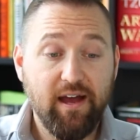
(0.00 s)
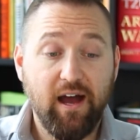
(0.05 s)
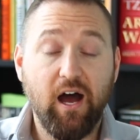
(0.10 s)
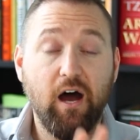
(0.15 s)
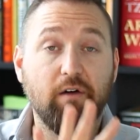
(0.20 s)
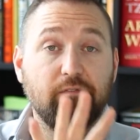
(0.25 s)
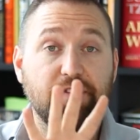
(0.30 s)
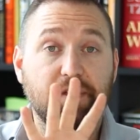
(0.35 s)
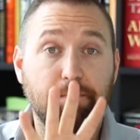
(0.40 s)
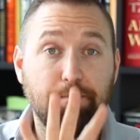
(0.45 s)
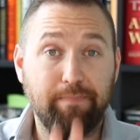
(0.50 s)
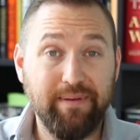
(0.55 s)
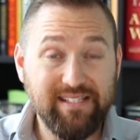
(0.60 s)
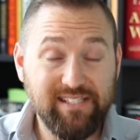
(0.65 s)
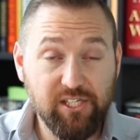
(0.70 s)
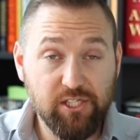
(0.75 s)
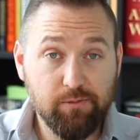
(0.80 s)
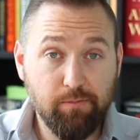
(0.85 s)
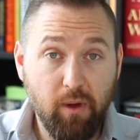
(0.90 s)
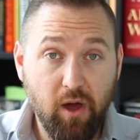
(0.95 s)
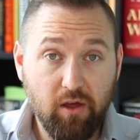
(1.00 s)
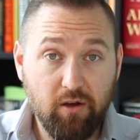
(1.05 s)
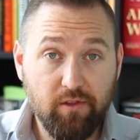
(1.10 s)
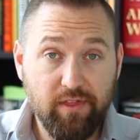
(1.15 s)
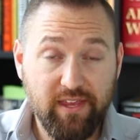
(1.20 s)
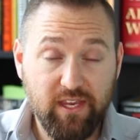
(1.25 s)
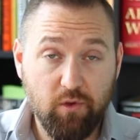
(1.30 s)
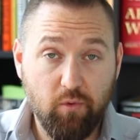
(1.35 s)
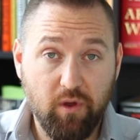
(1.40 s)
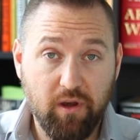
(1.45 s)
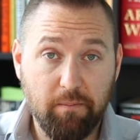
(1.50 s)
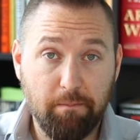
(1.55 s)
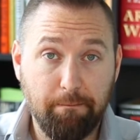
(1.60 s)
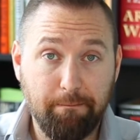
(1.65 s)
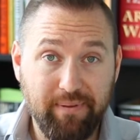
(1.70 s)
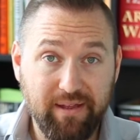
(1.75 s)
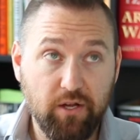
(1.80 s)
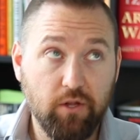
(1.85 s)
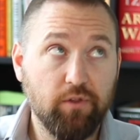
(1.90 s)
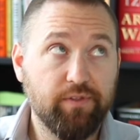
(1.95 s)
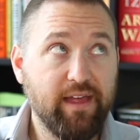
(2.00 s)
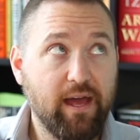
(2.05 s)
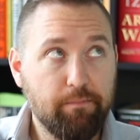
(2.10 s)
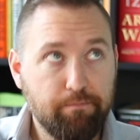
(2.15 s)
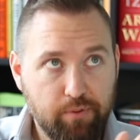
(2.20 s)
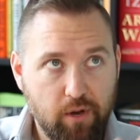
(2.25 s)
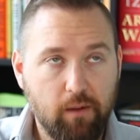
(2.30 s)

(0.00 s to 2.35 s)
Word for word: of the business model that you want to build that